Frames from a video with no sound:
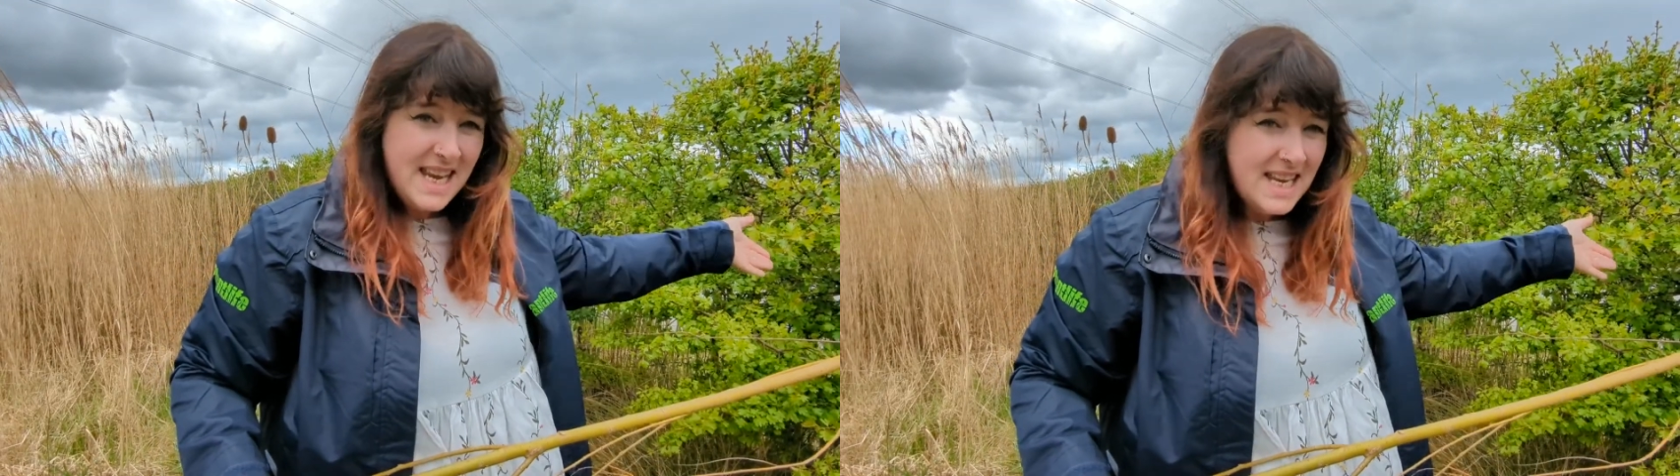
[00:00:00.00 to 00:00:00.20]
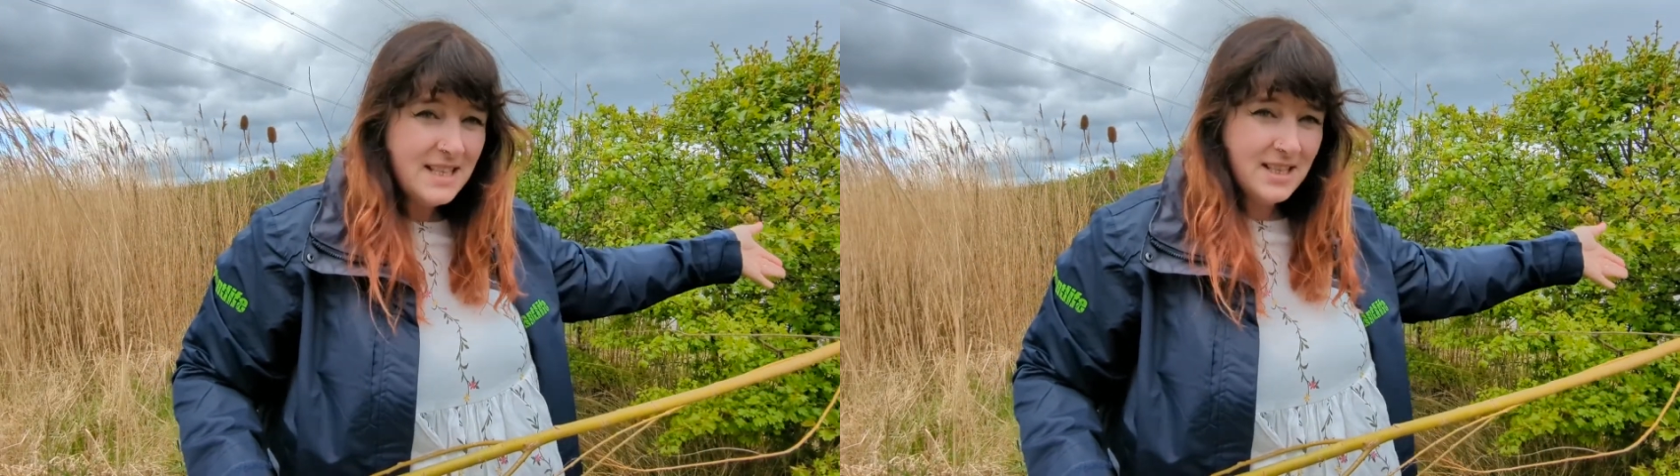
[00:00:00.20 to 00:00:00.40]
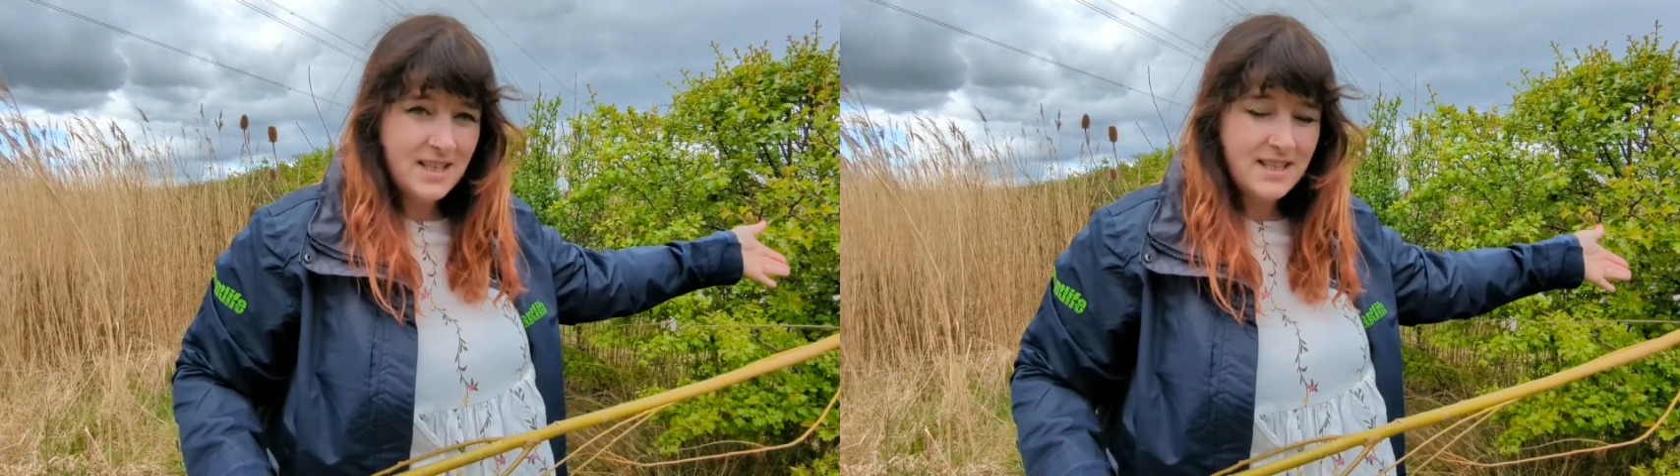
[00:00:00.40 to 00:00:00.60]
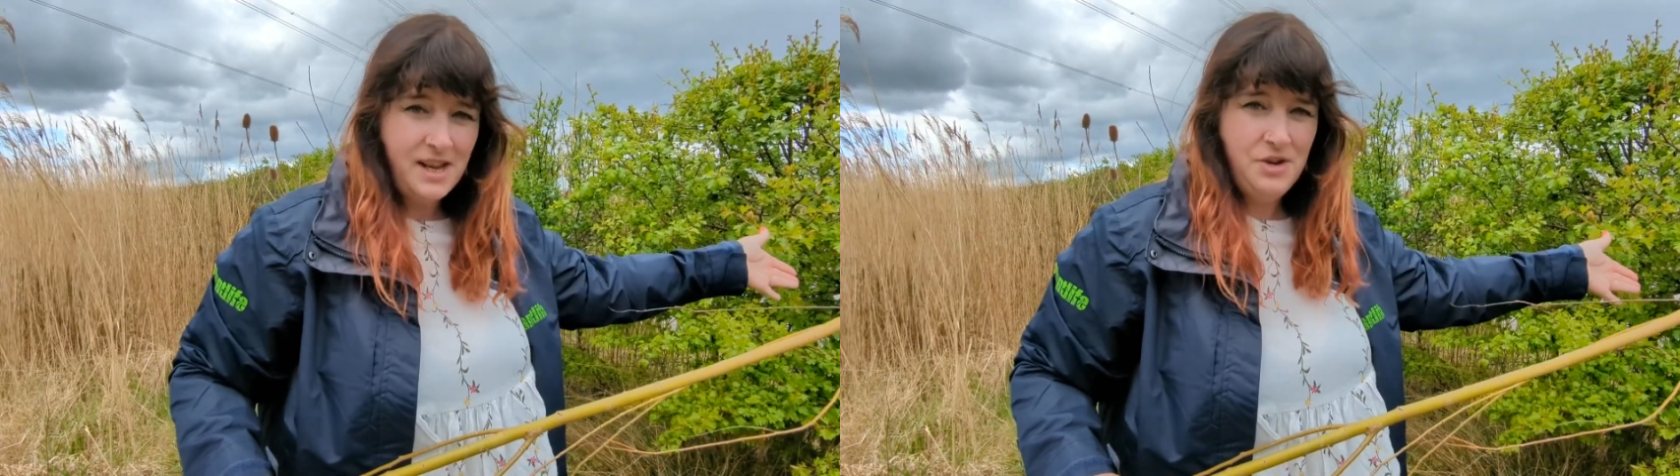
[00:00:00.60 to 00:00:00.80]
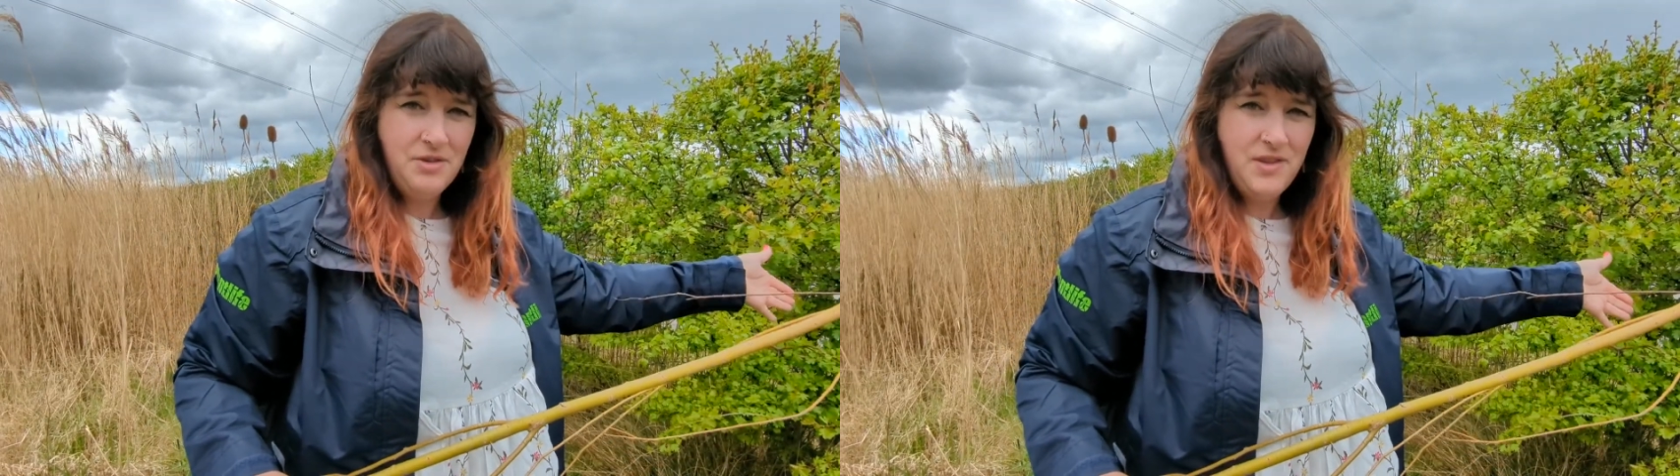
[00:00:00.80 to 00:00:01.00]
into the
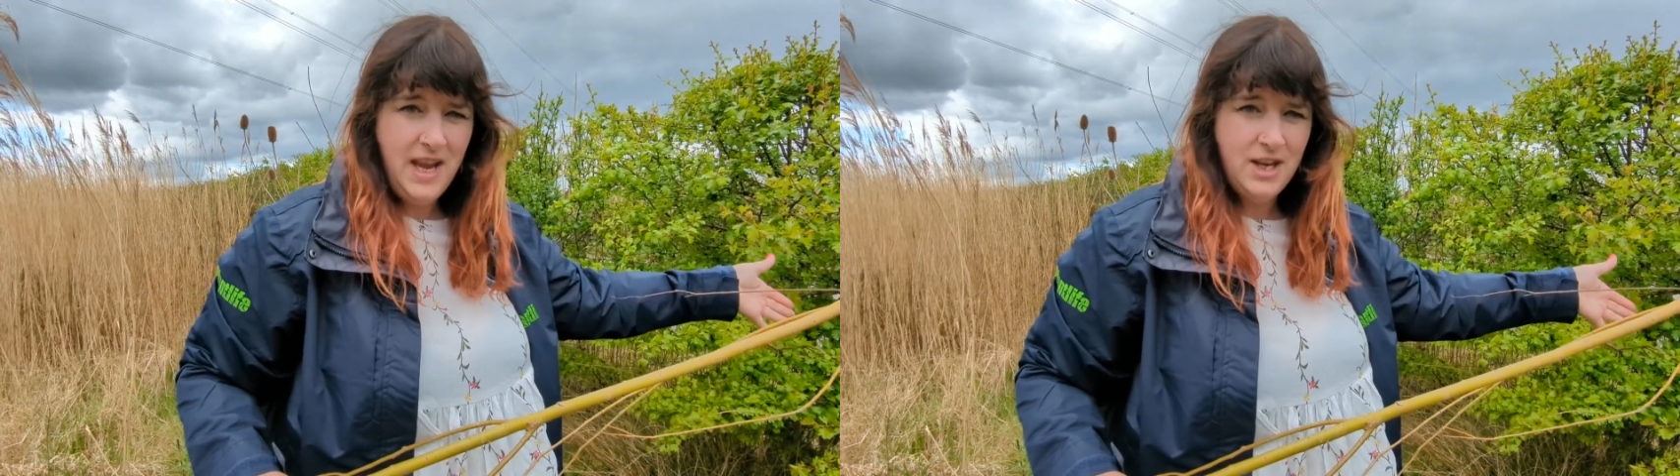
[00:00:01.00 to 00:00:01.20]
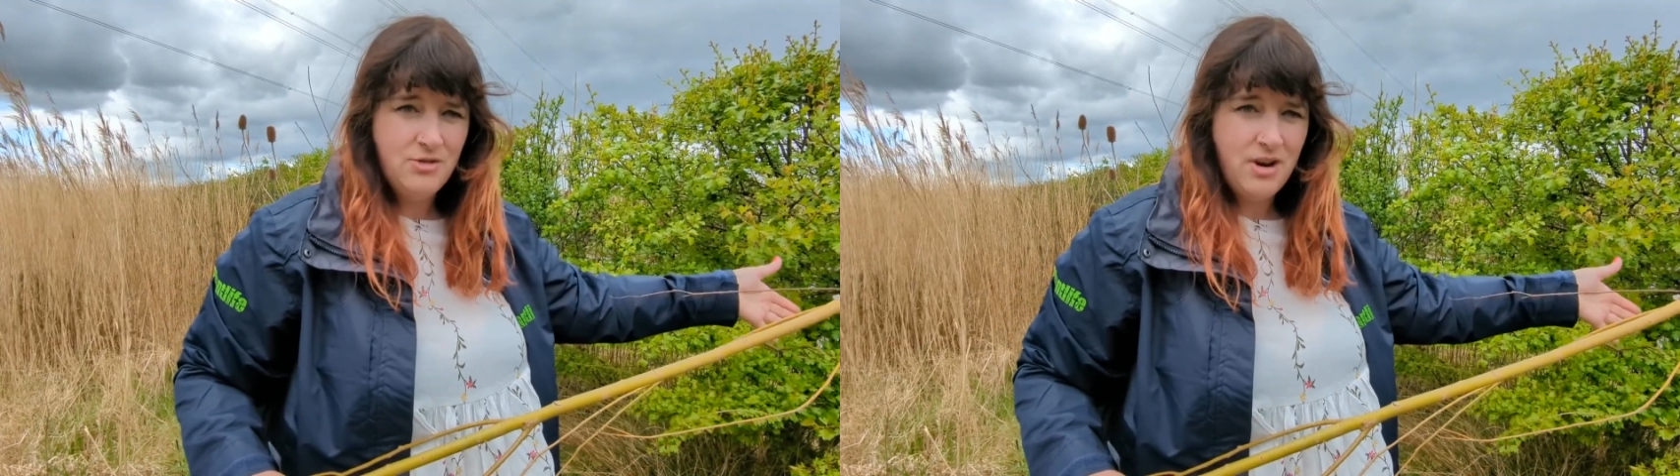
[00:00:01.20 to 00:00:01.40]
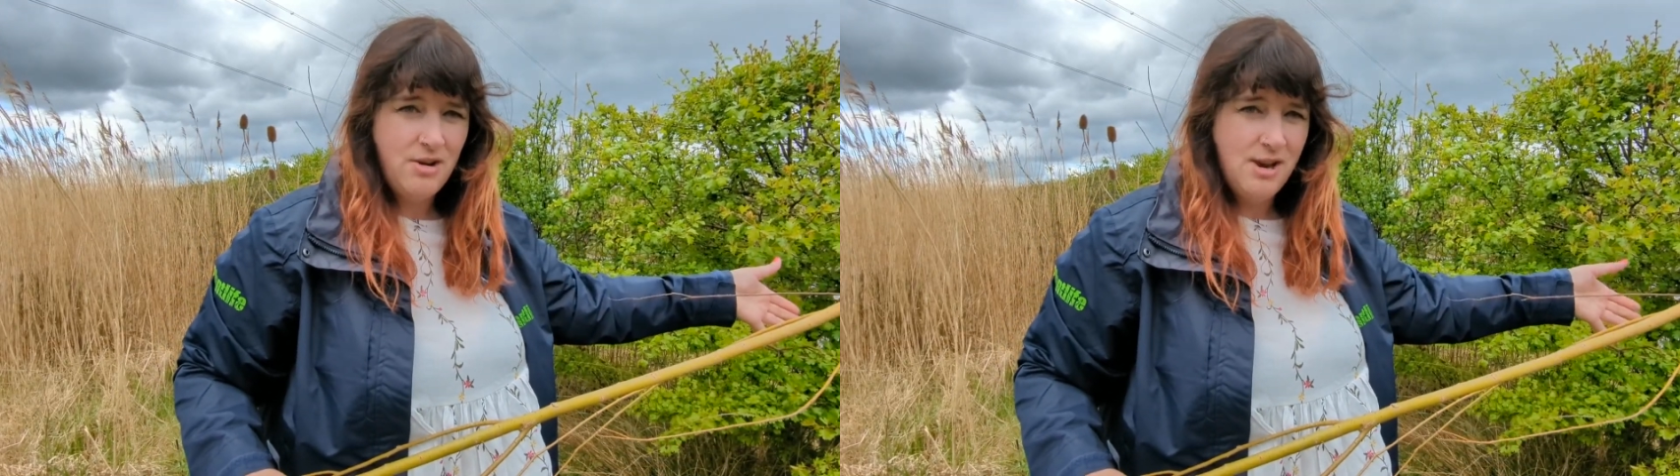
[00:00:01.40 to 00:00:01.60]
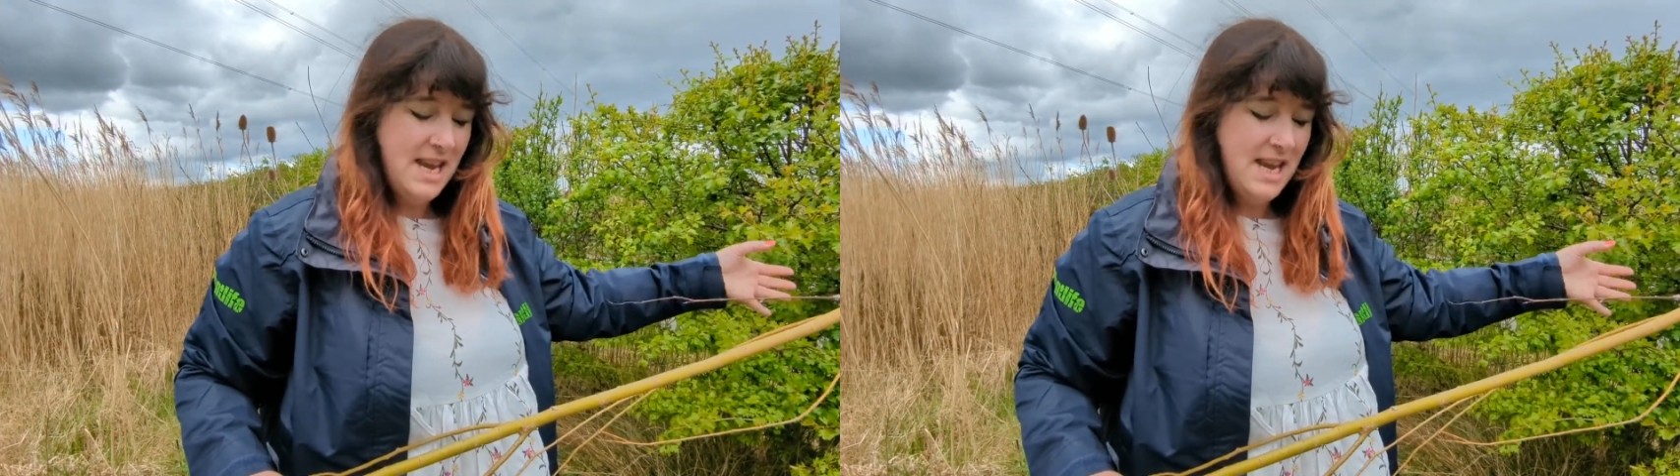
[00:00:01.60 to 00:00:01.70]
centre of the hedgerow.